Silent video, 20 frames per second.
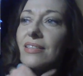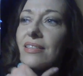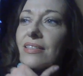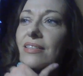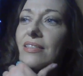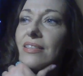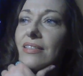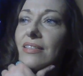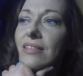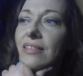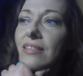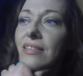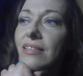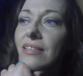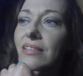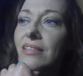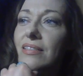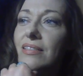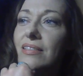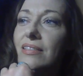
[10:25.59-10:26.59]

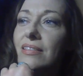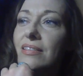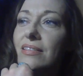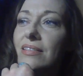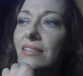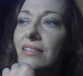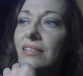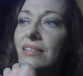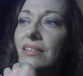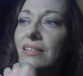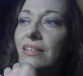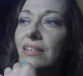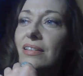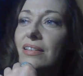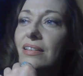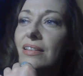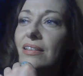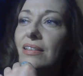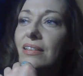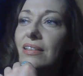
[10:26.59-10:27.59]

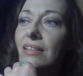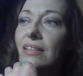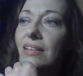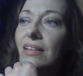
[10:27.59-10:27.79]
No one is speaking in this clip.